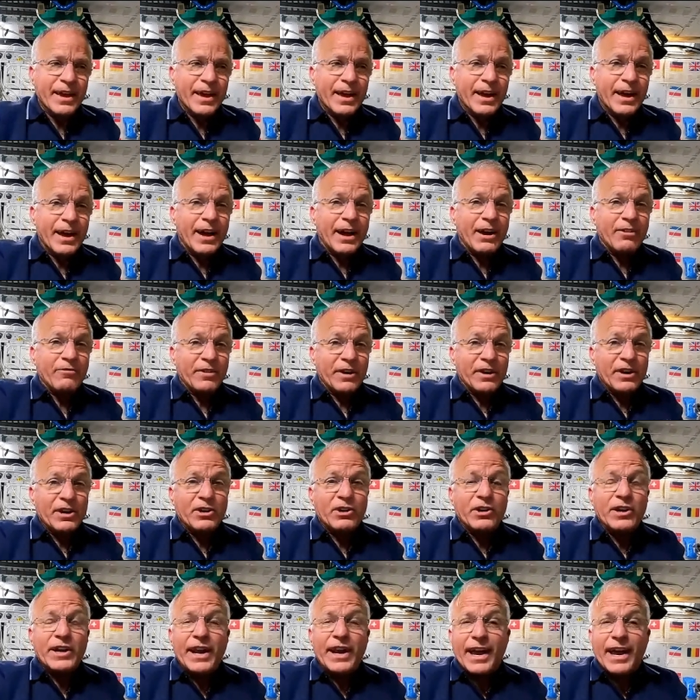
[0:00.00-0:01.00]
Uh, very
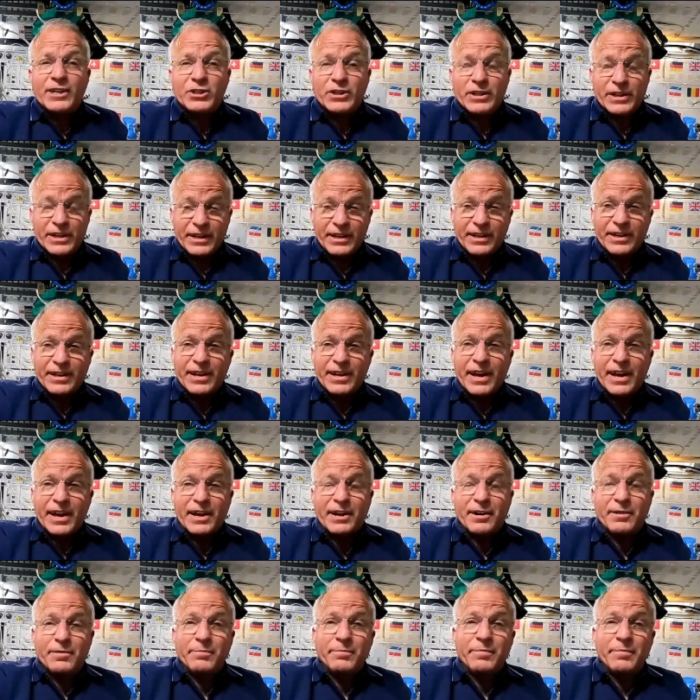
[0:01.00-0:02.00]
good, actually.
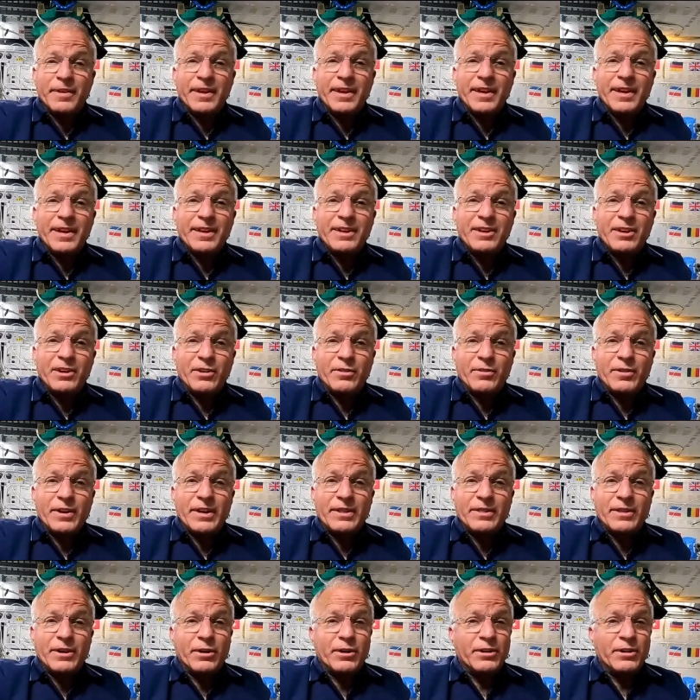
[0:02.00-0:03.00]
Um, you know,
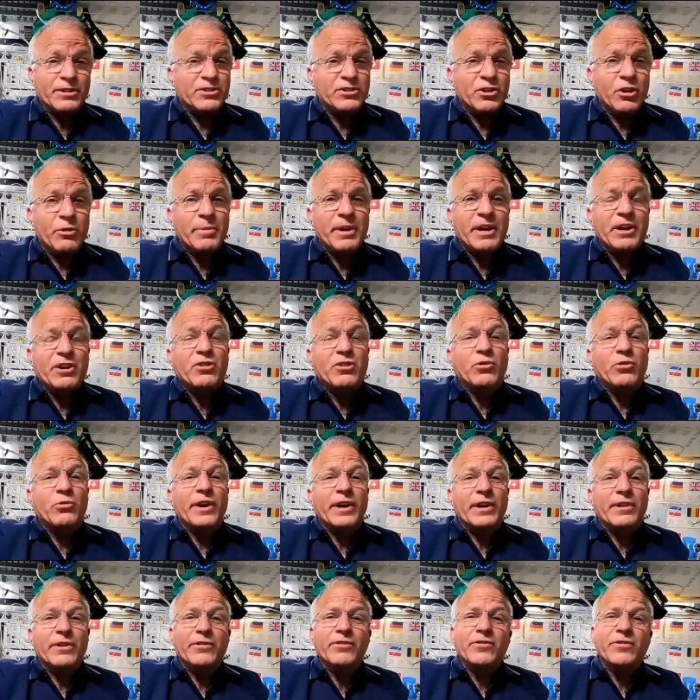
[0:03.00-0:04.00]
there are so many
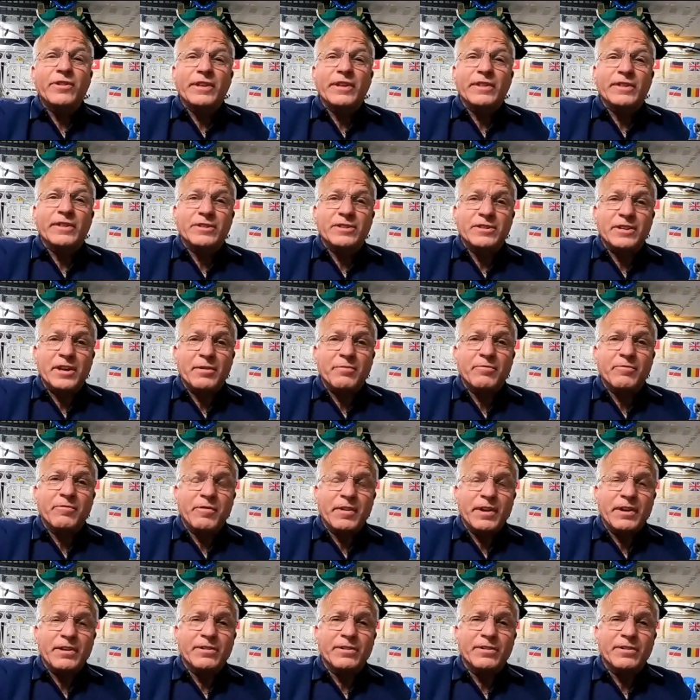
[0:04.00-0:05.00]
careers in the STEM
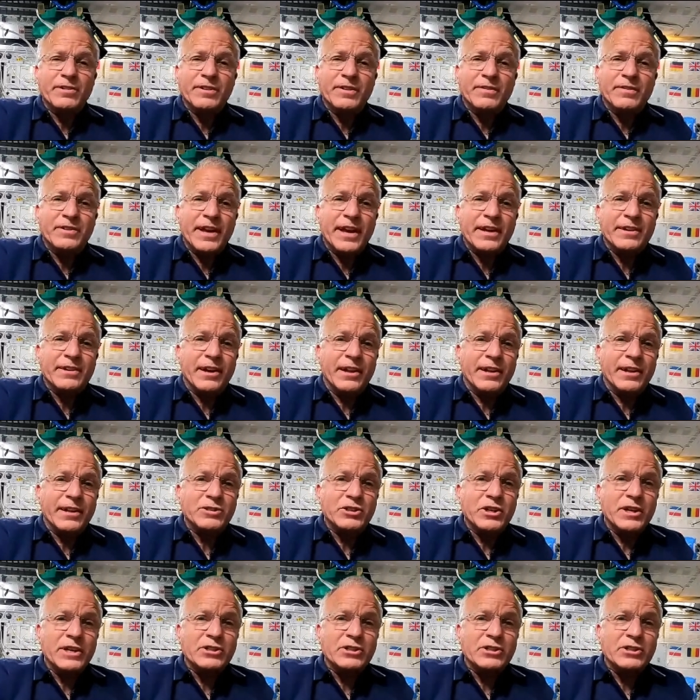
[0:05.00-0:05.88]
field, technology,